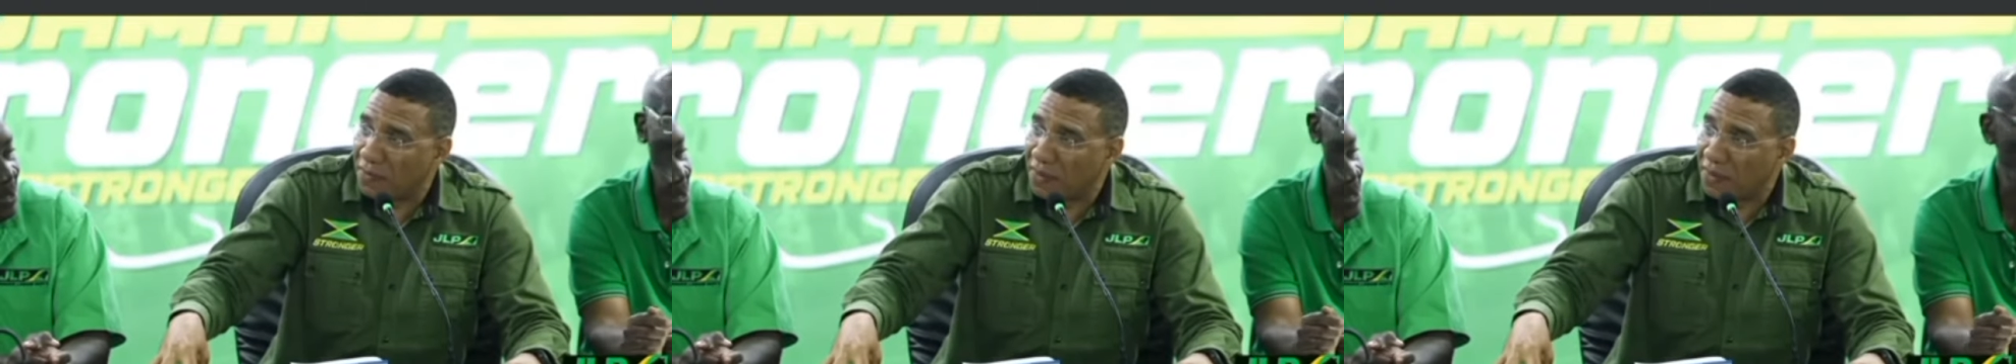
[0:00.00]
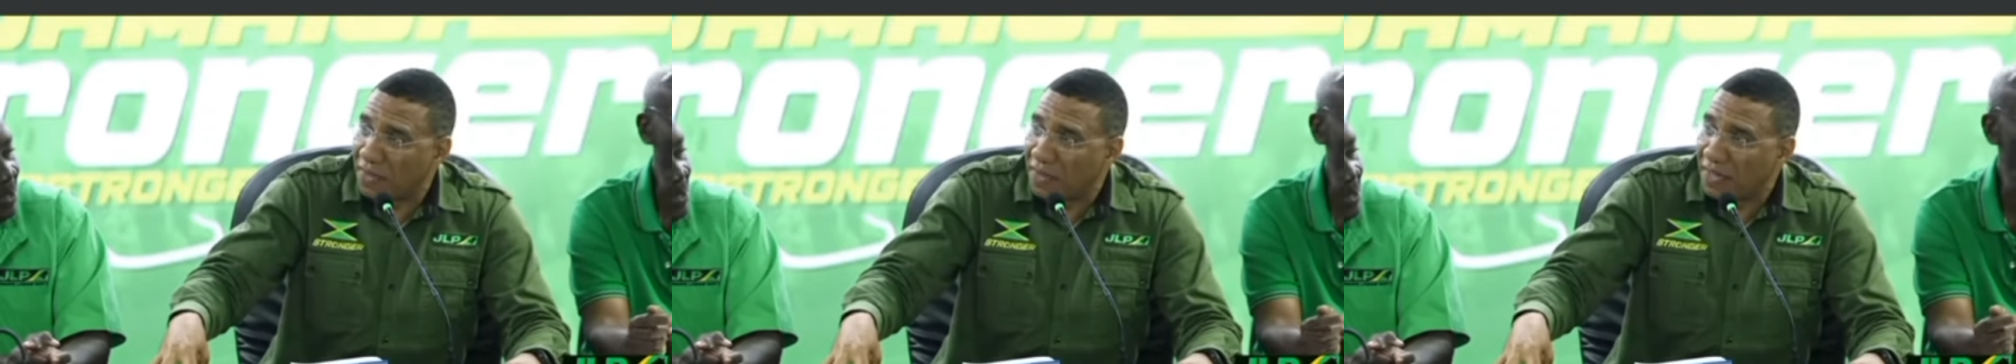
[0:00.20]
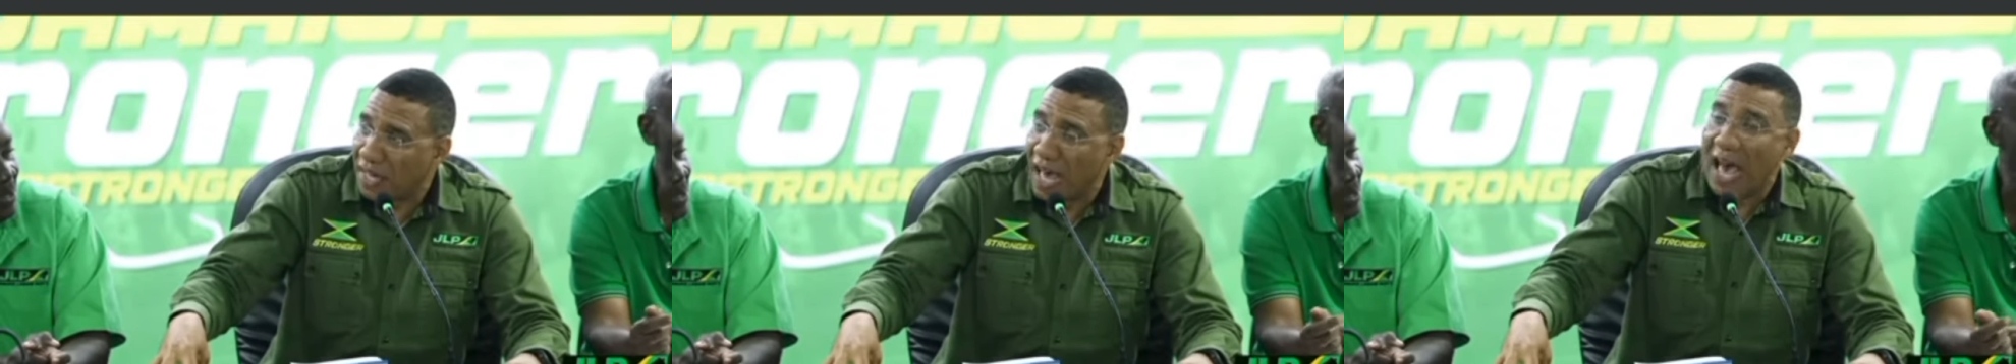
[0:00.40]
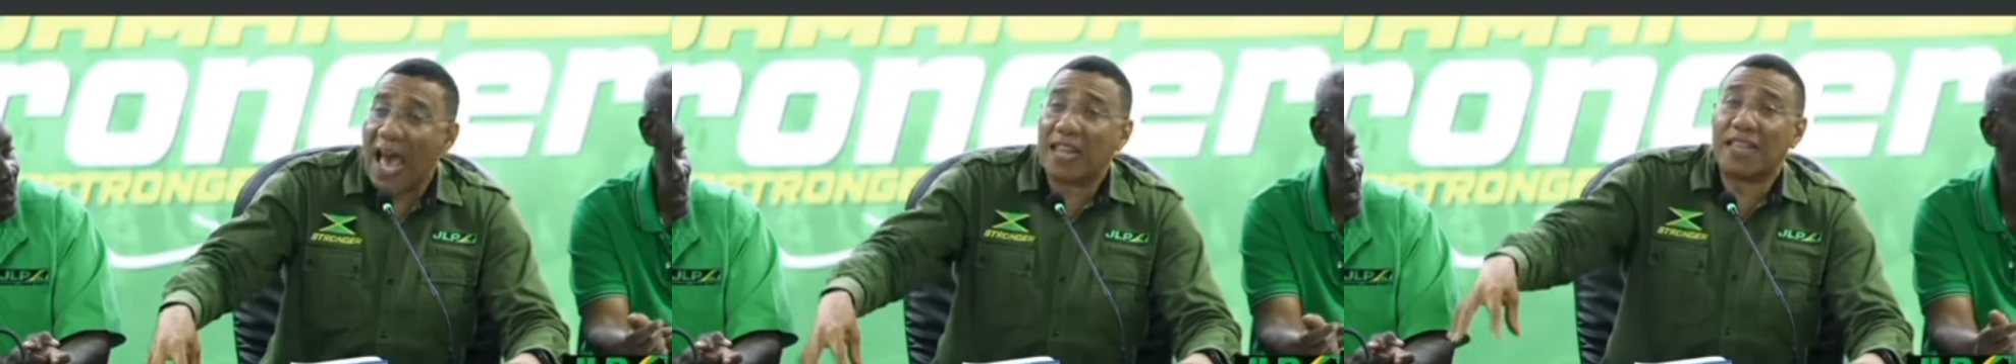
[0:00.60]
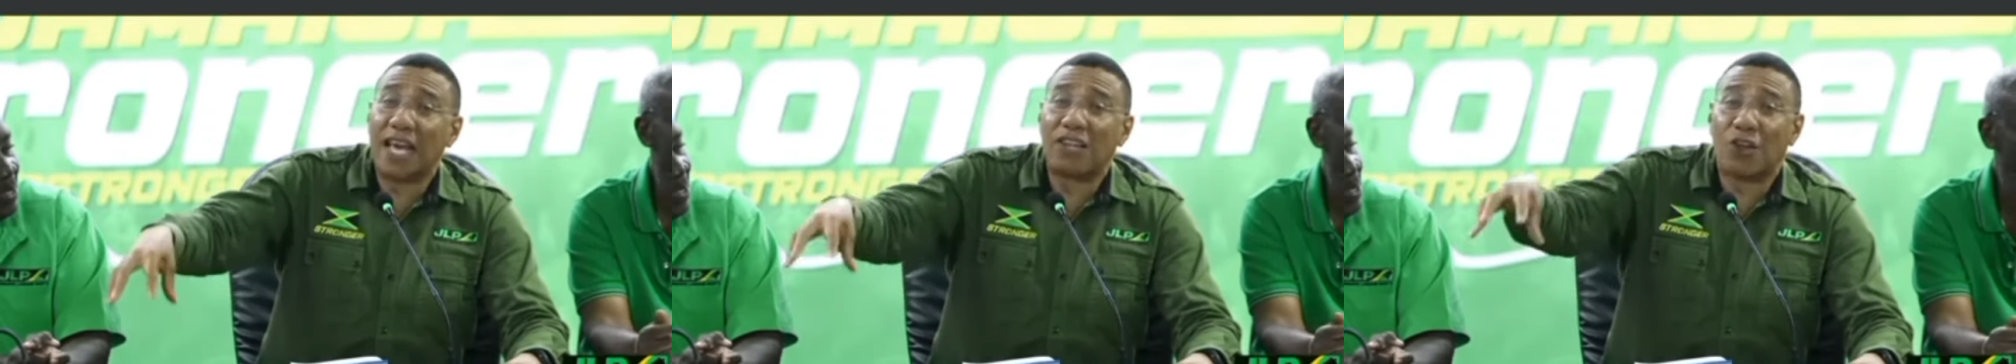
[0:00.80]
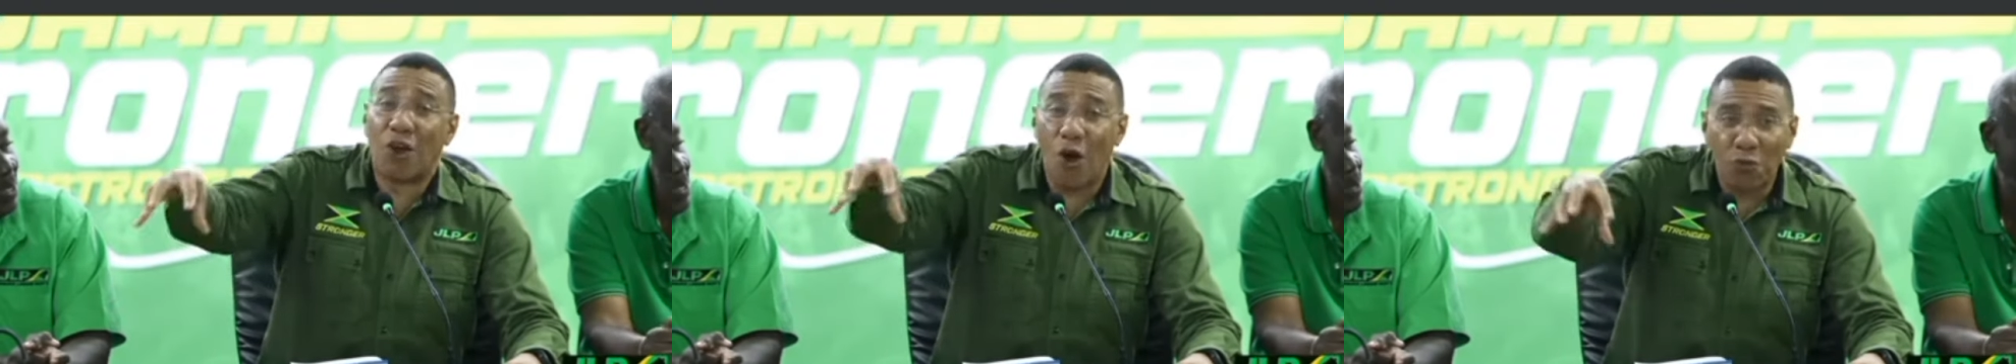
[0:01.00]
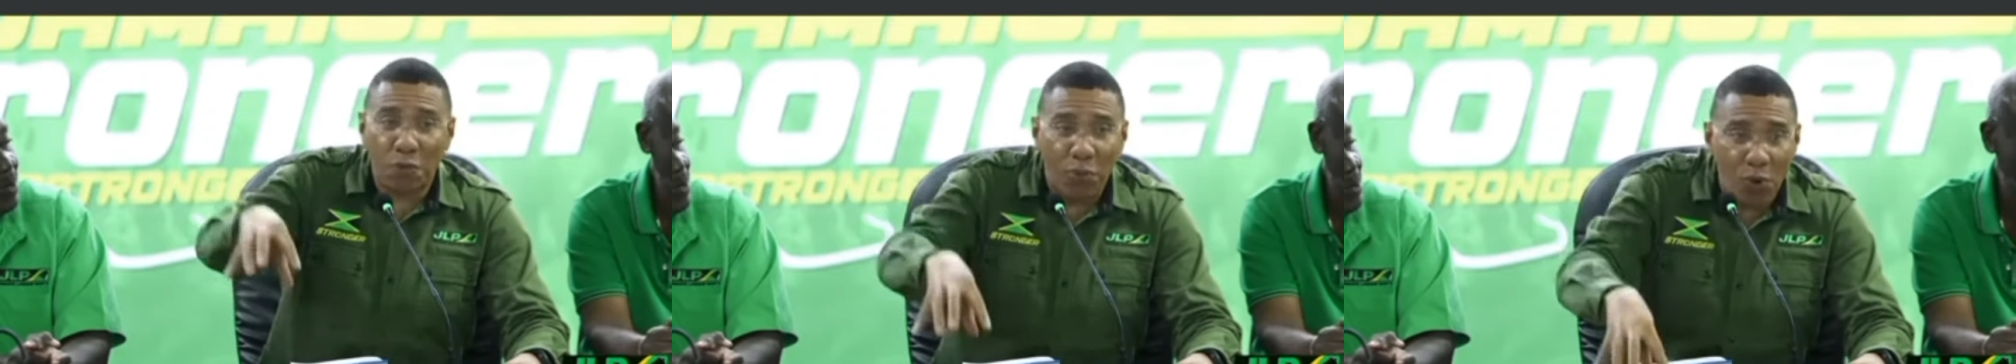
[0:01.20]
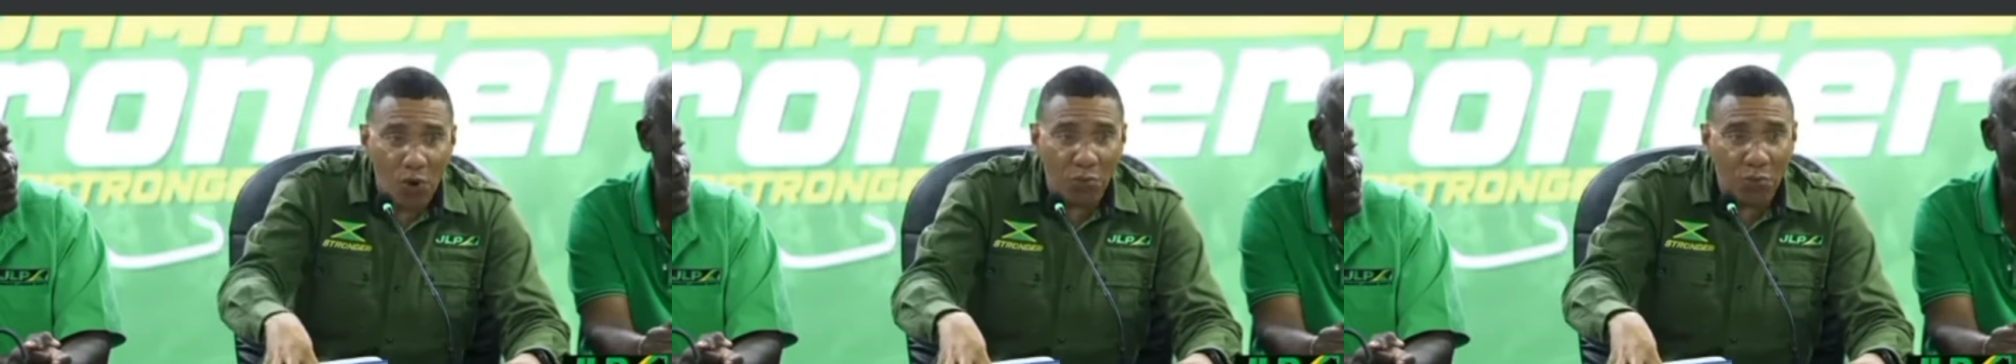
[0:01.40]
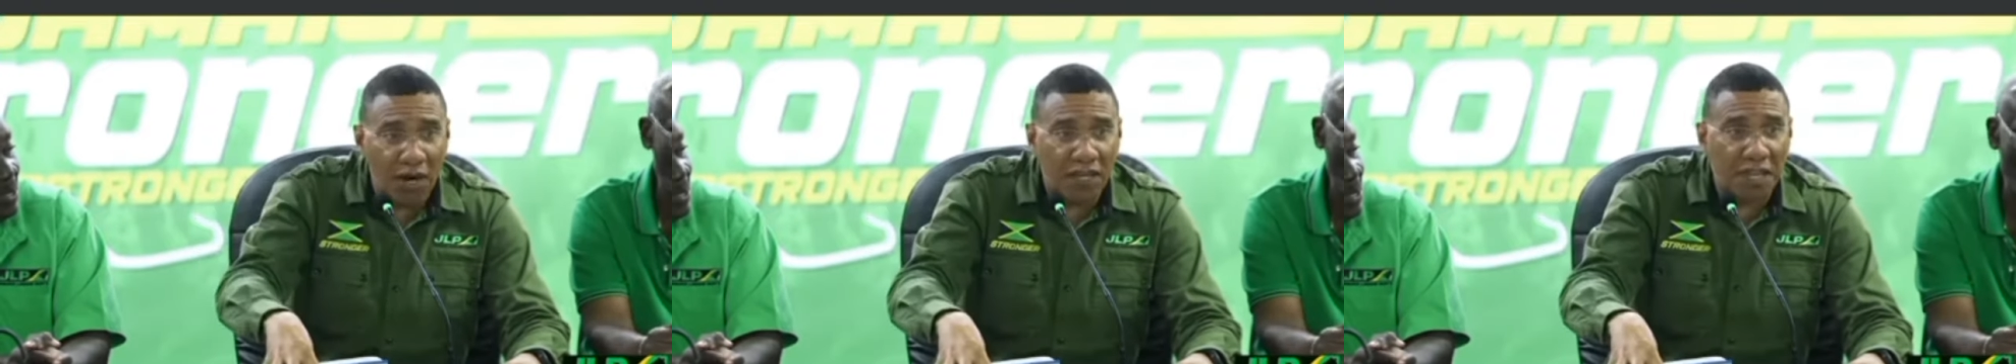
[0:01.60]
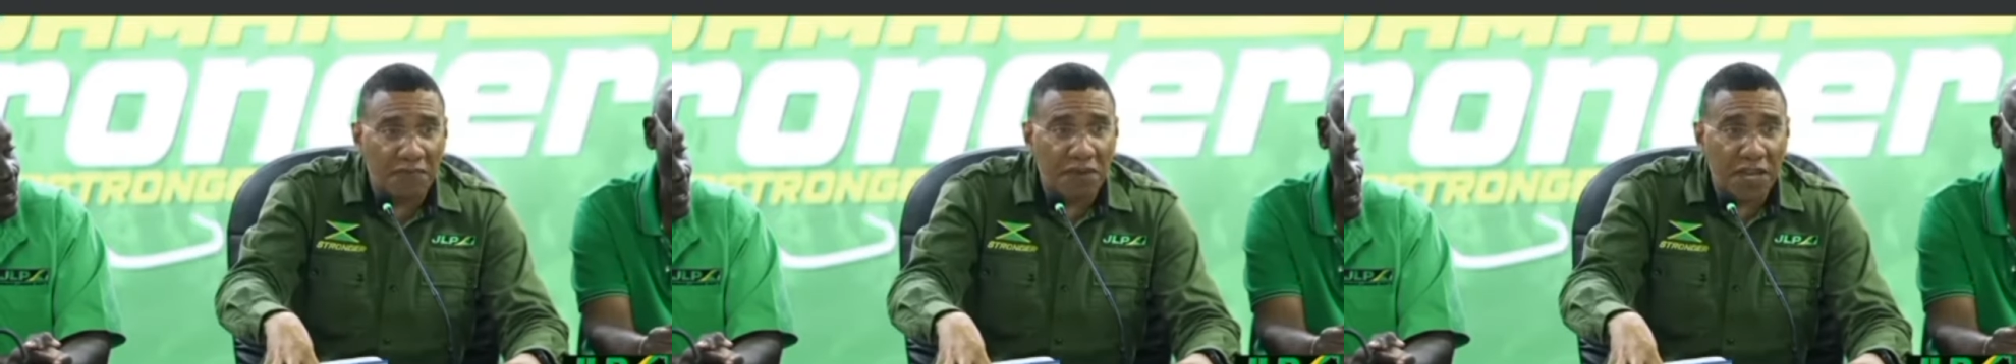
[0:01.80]
and then count Portmore as a
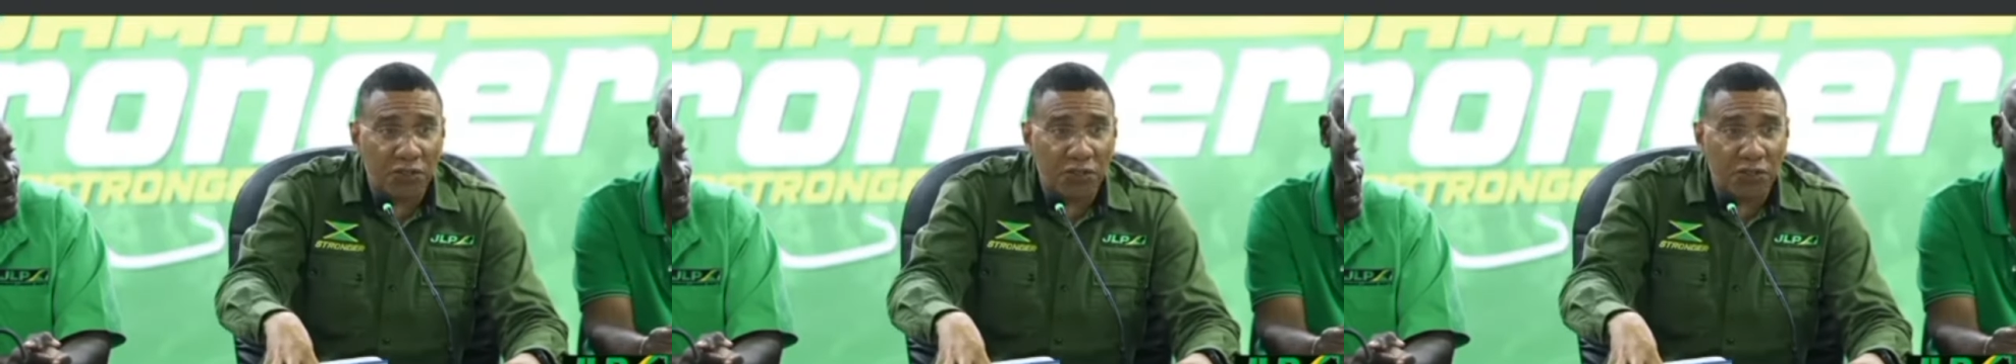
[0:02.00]
victory.